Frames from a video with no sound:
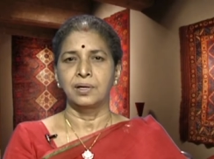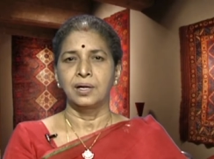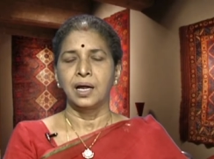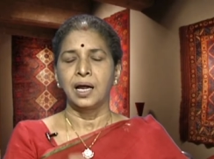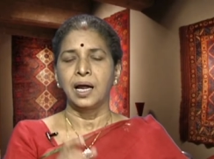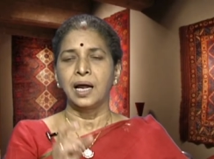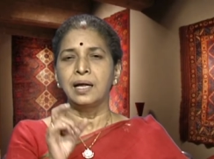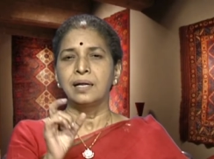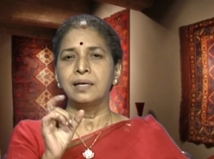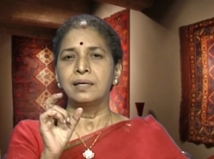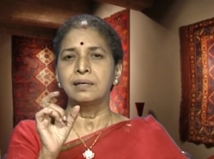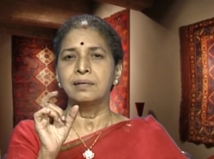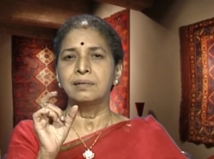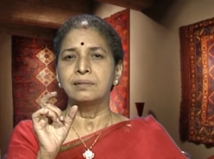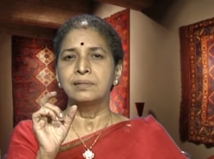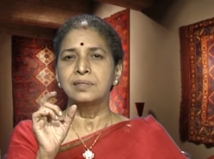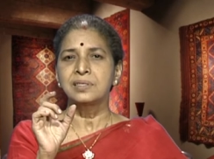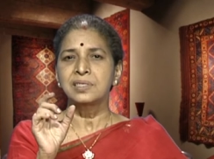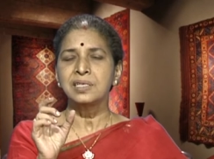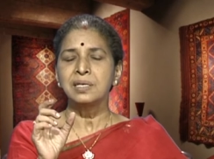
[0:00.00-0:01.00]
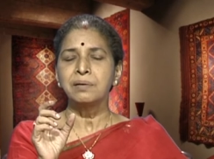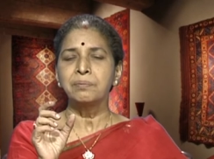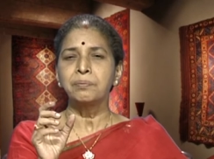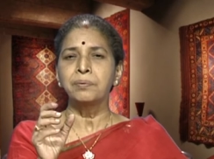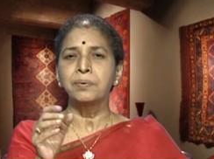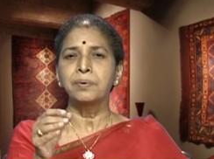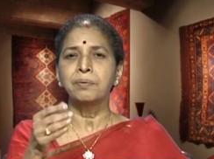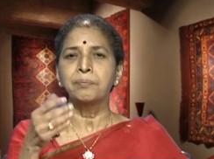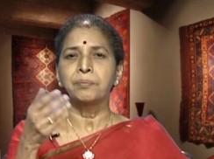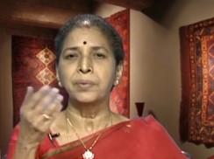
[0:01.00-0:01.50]
and uh, the sheep
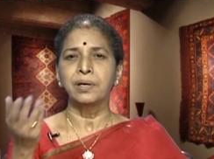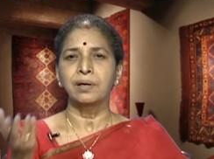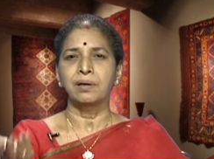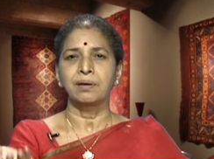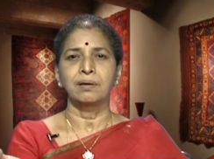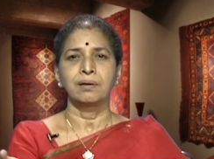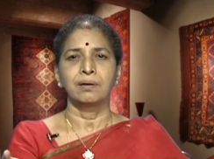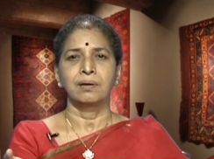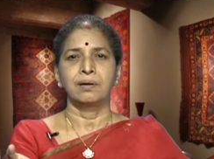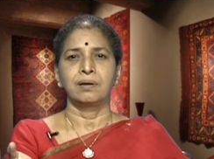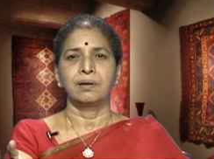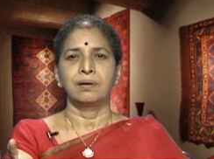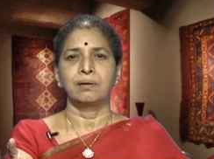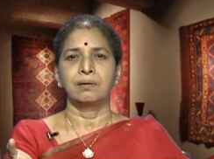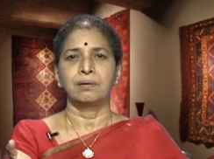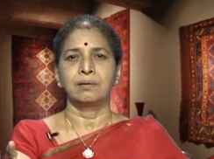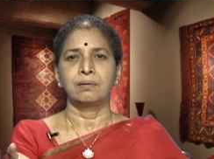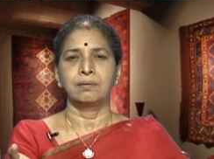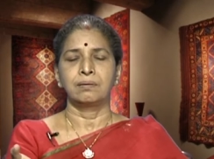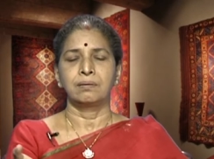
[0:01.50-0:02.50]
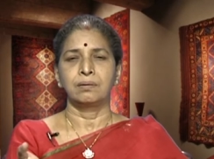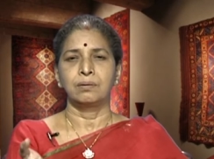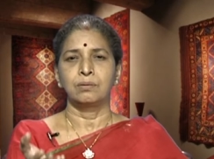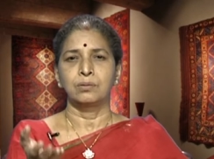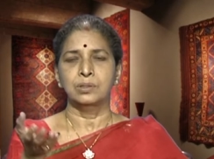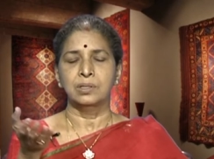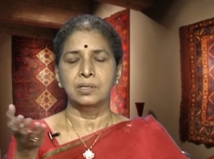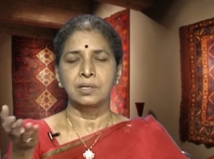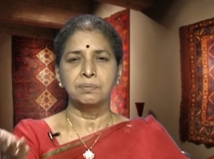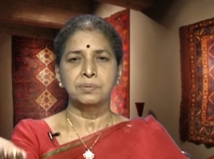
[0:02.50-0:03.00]
uh, may uh, you know
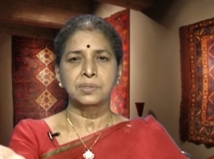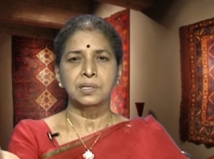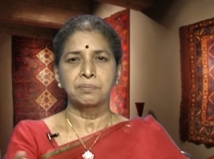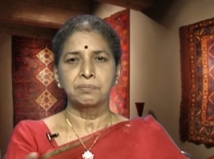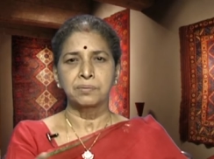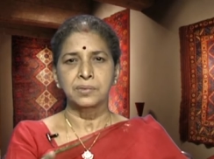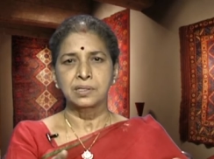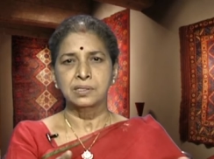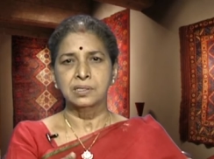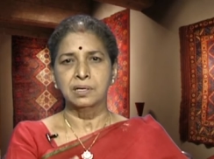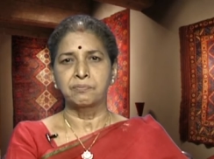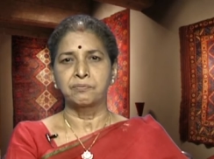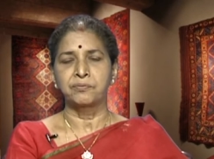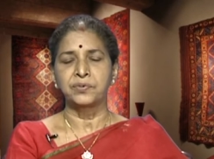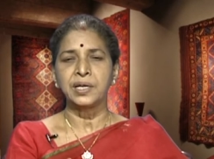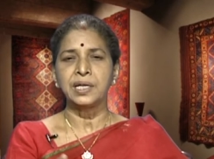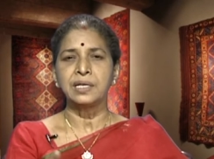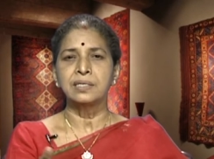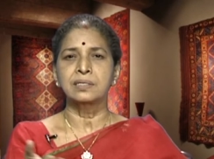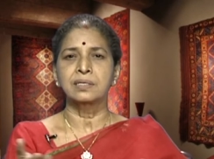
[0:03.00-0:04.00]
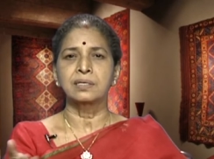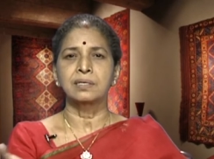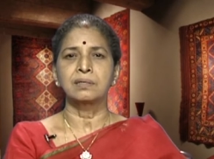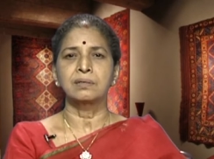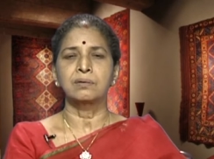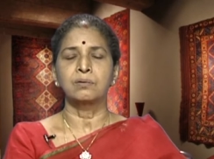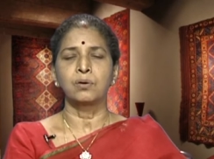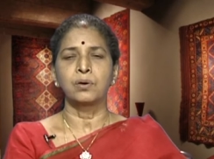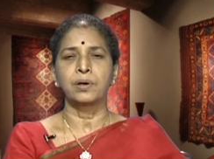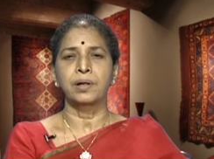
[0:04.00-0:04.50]
sleep some in some fields and
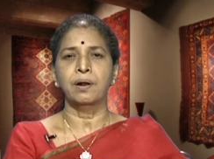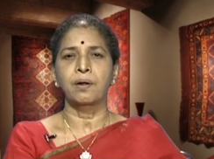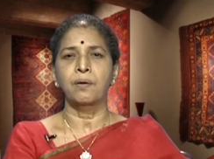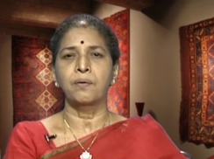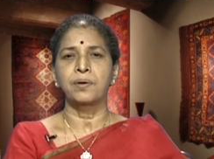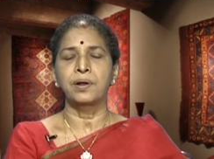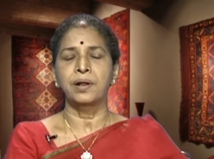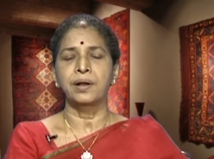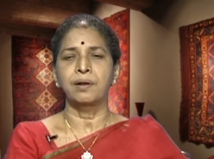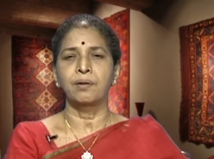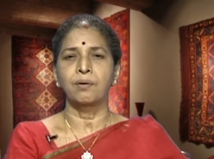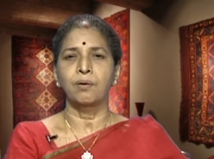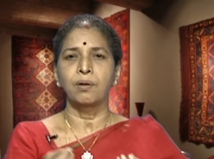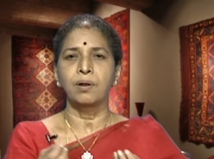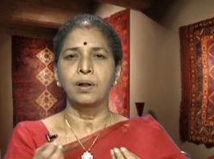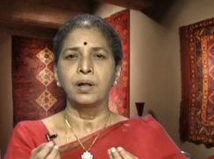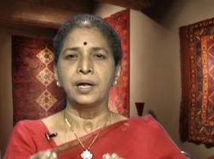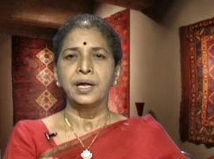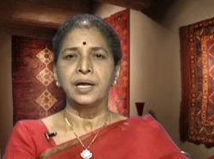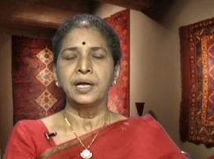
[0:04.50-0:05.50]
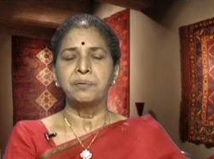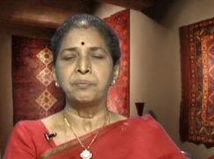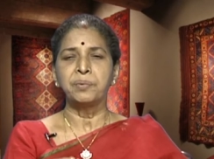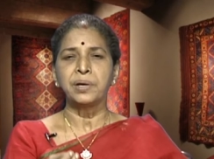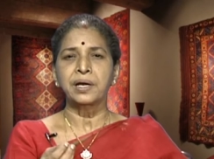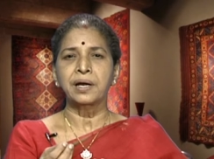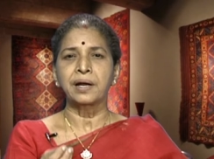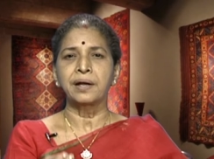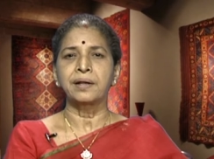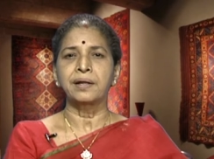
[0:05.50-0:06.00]
go around and all it may
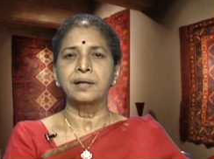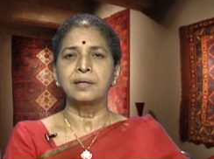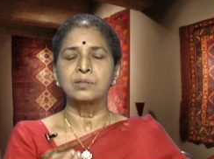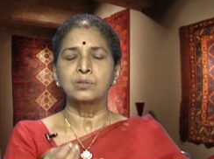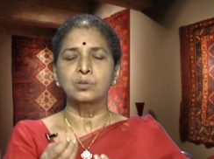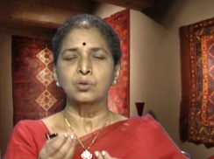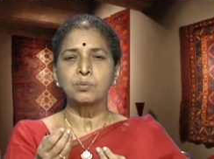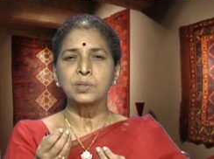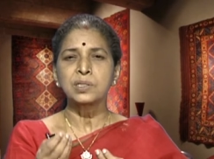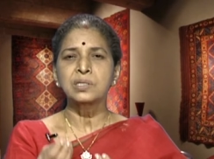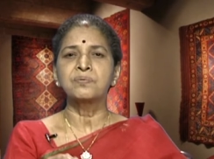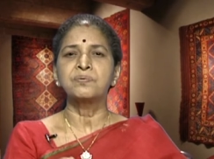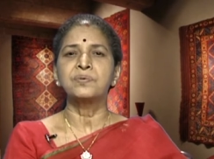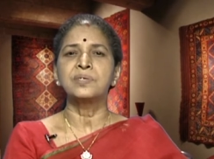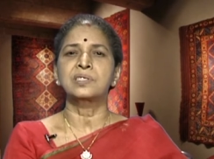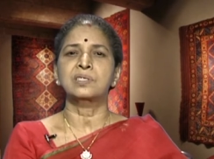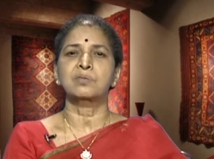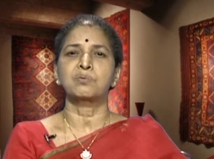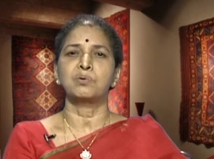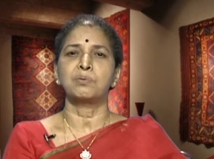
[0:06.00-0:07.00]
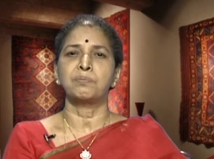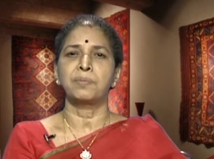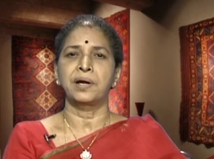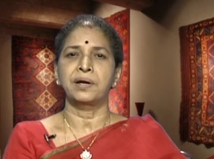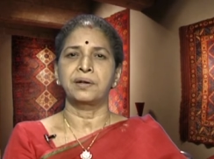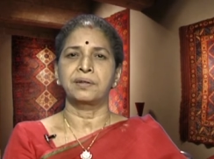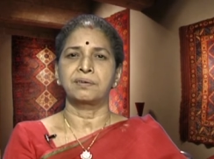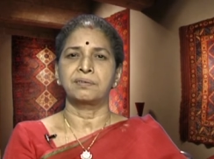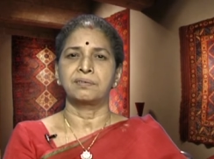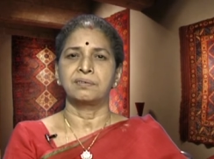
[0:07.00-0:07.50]
contain so much of vegetable
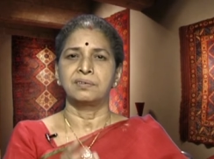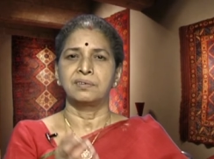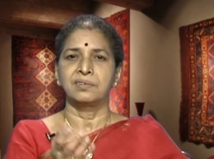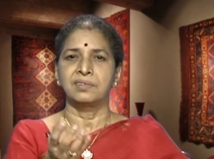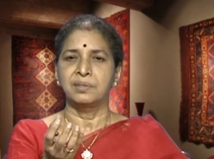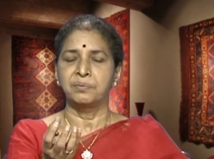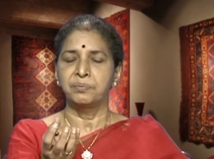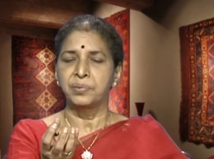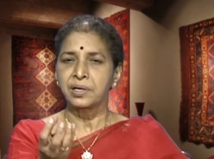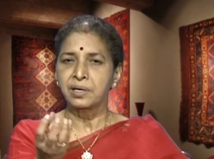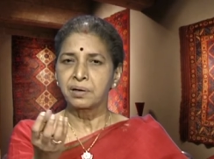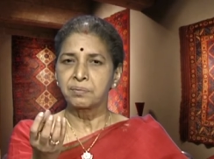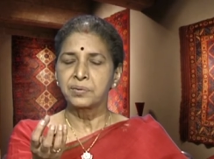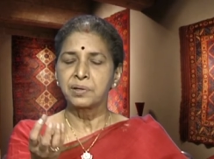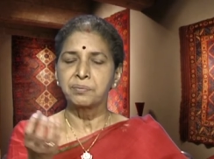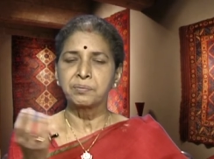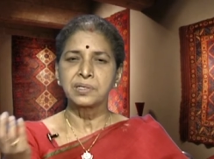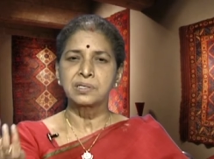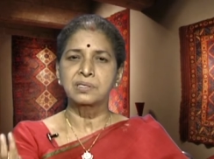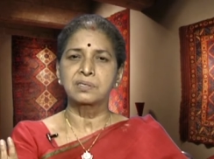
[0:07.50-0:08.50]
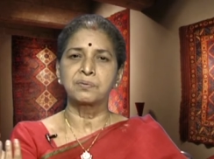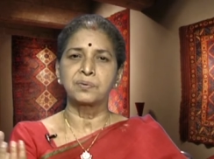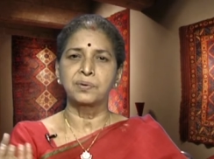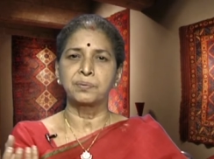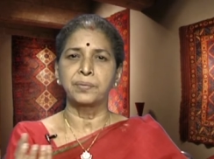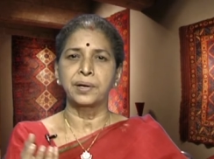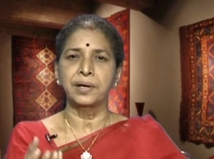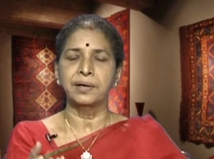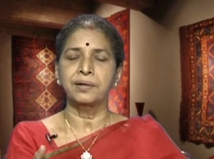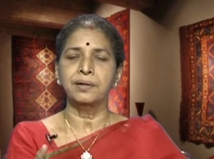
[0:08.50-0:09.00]
matter They pick up the vegetable
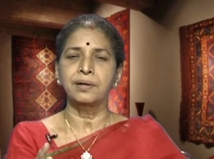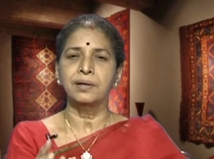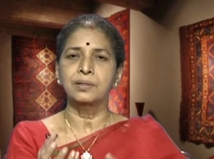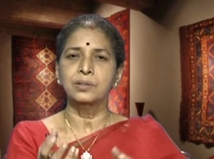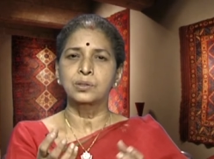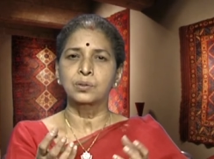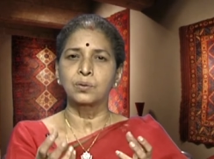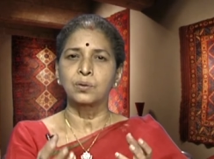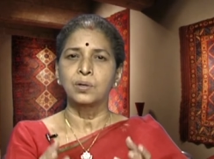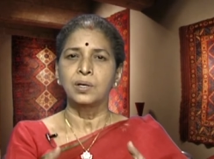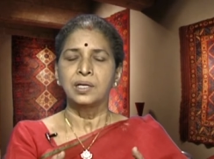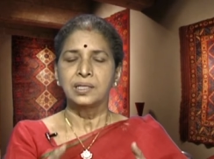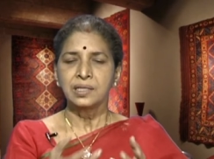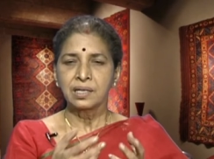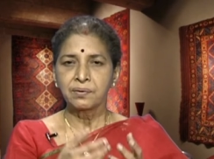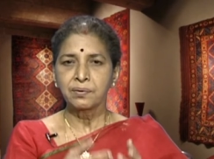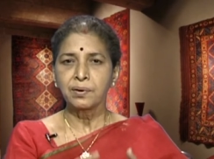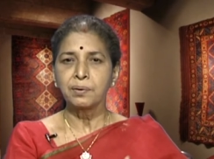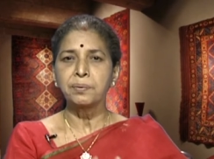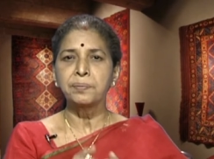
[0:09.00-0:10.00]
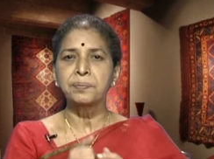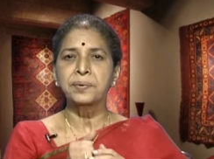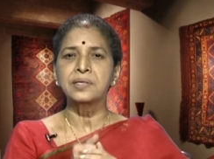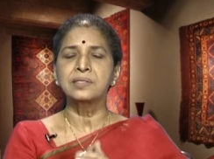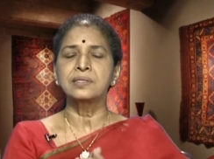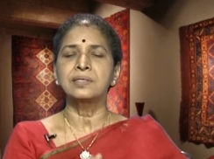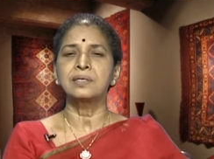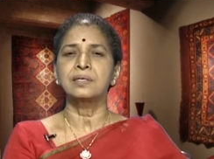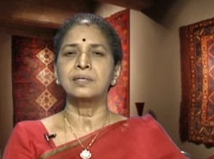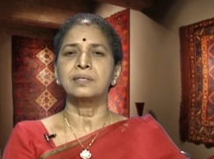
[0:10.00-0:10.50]
matter and so that will be
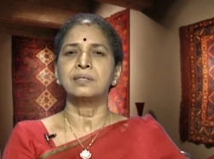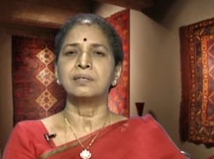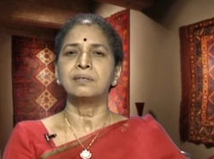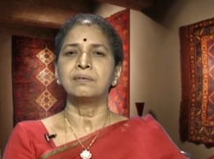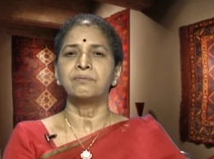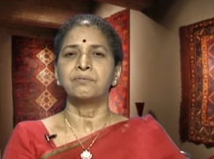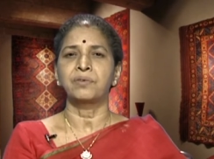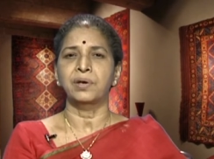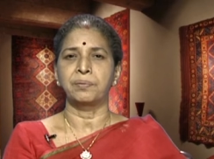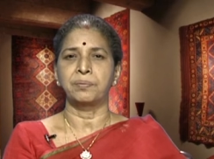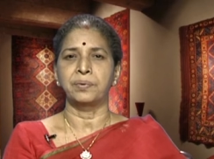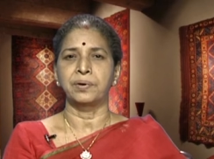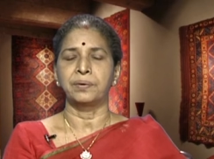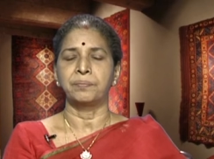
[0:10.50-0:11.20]
present in the fiber